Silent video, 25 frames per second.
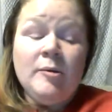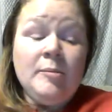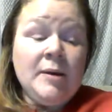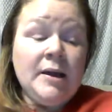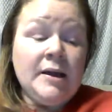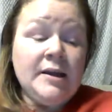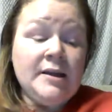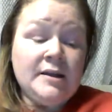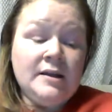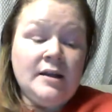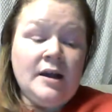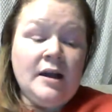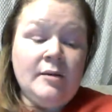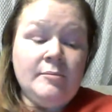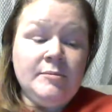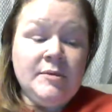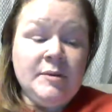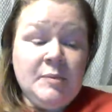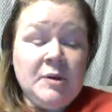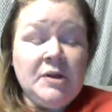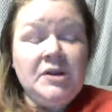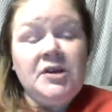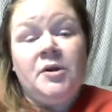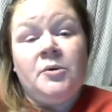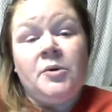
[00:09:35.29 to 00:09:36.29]
But
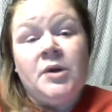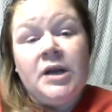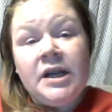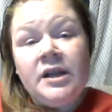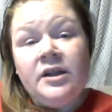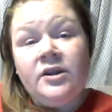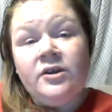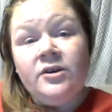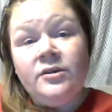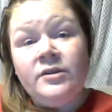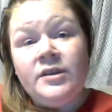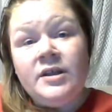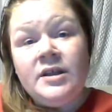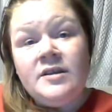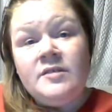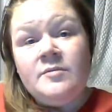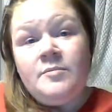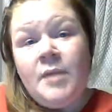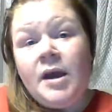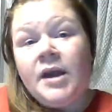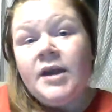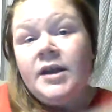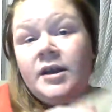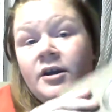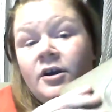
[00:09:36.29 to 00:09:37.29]
depending on what I learn, this
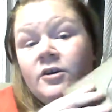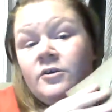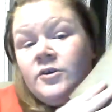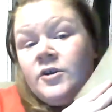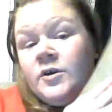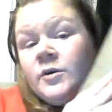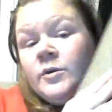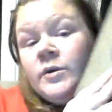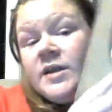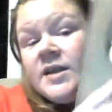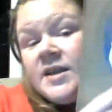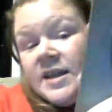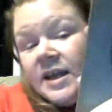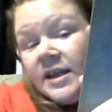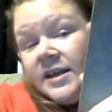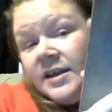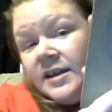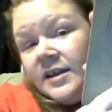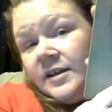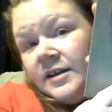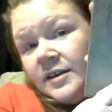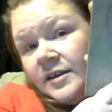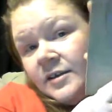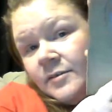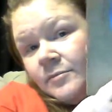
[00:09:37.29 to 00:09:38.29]
might go to a
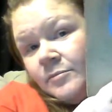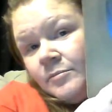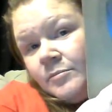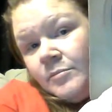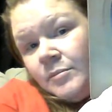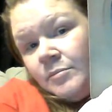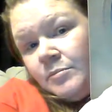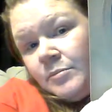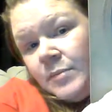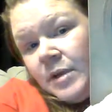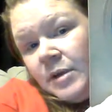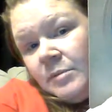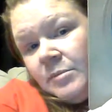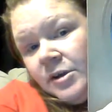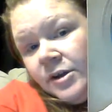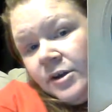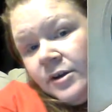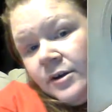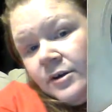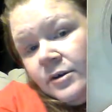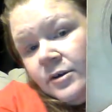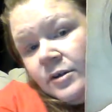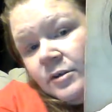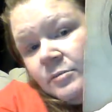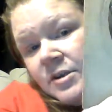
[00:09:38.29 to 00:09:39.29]
descendant. Maybe it'll
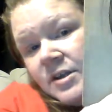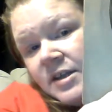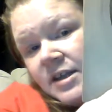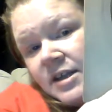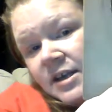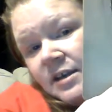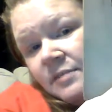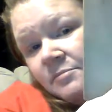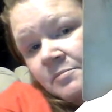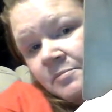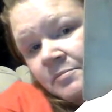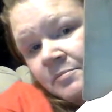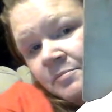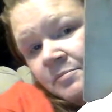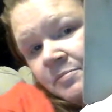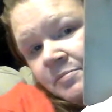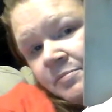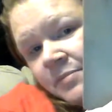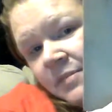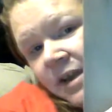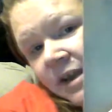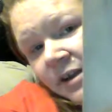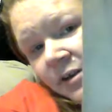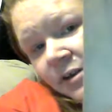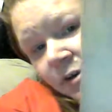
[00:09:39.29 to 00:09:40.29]
go to the museum.
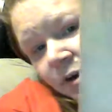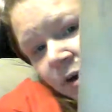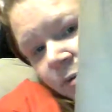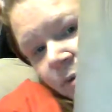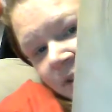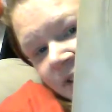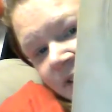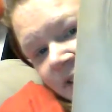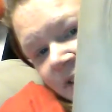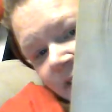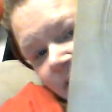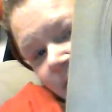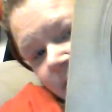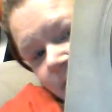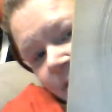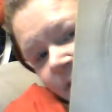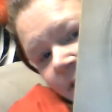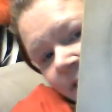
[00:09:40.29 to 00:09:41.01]
I don't know. We'll see.